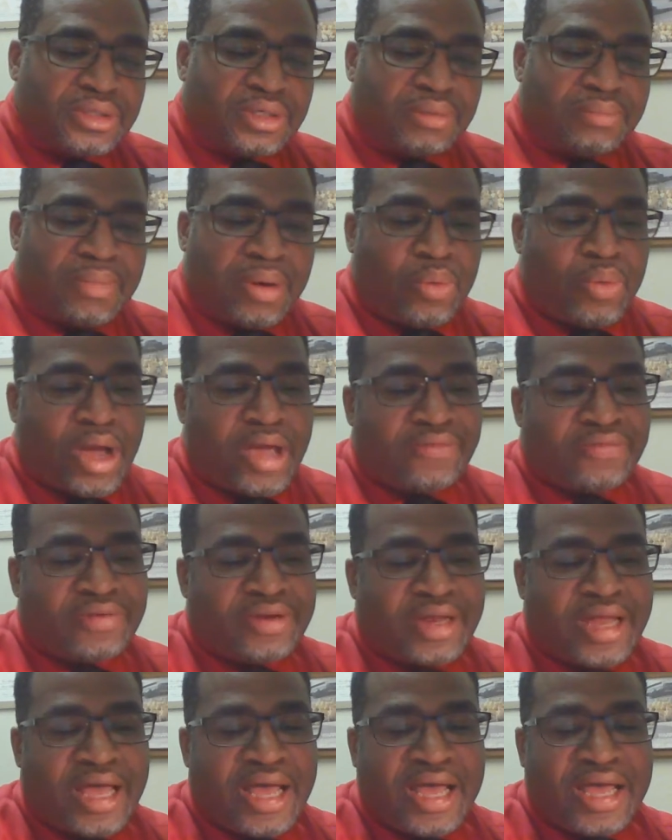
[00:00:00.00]
My wife and
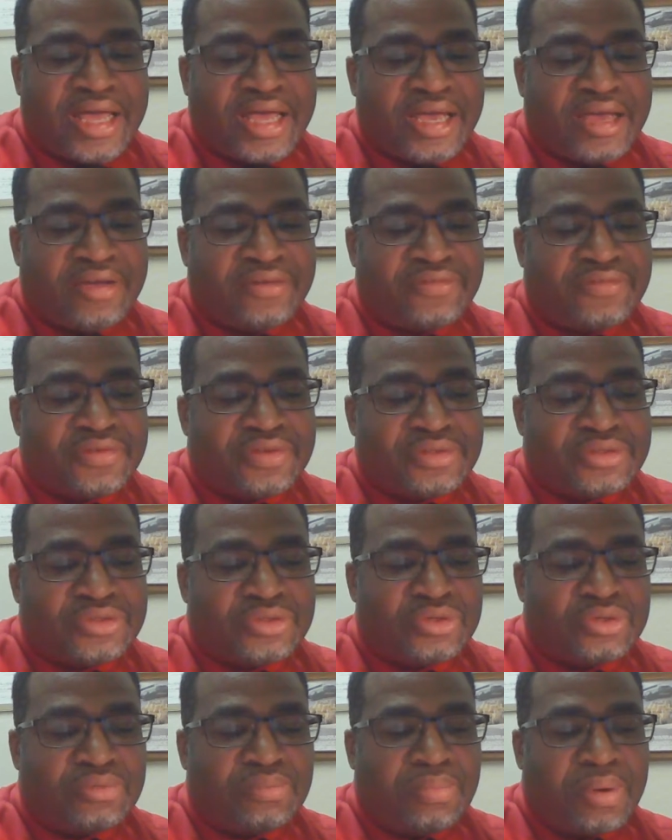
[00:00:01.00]
I have
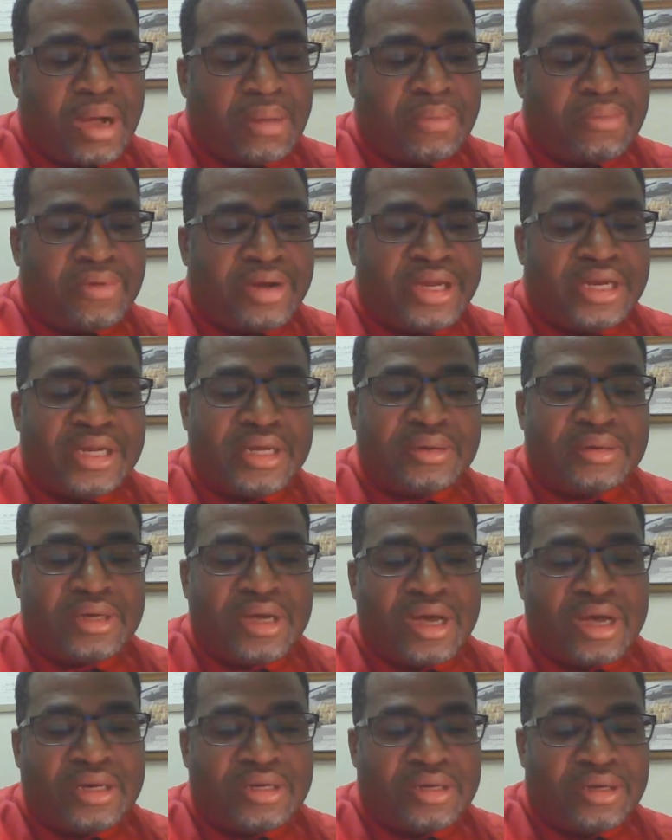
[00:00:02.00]
2 Pomeranian
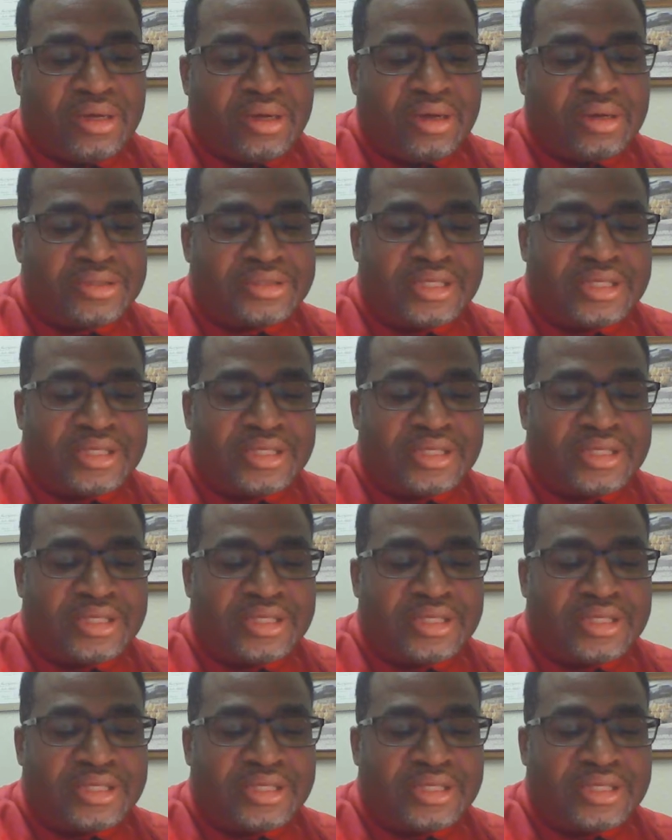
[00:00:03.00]
guard dogs,